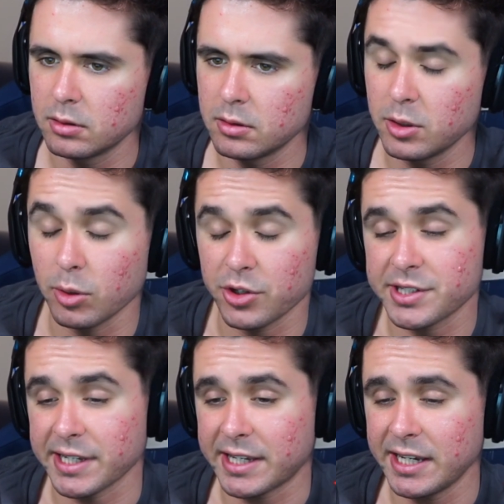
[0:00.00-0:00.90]
You were
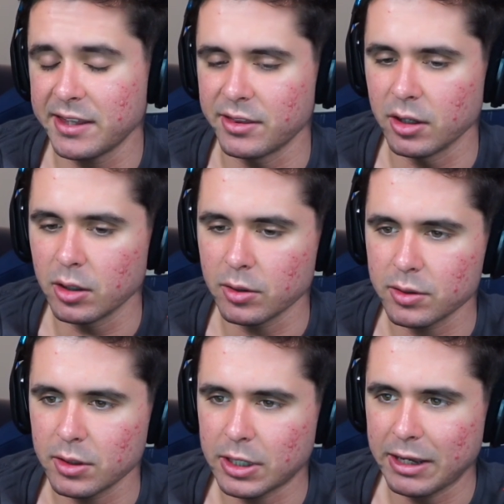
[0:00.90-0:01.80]
just a kid, though.
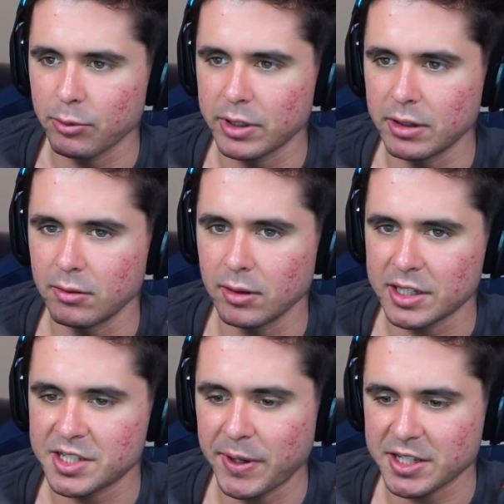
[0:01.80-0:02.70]
You can't really
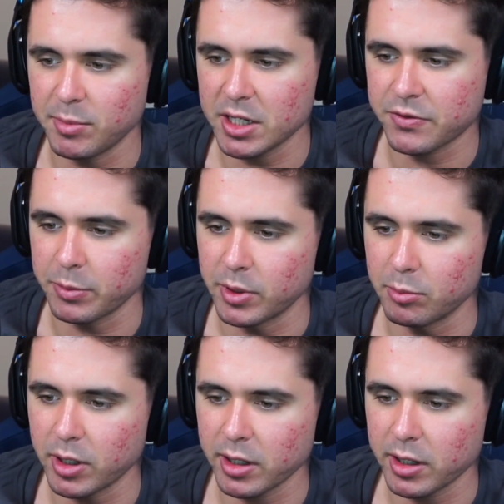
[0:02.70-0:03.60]
expect much from your
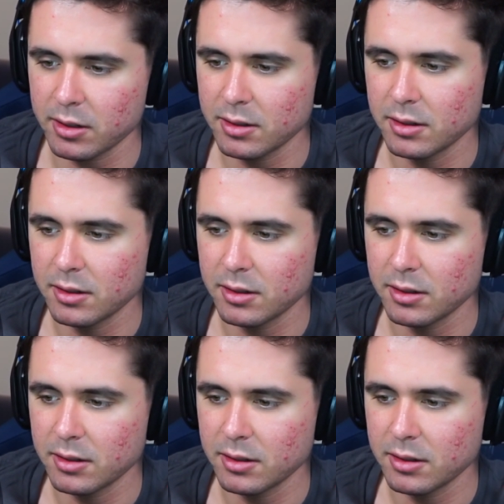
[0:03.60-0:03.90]
brother.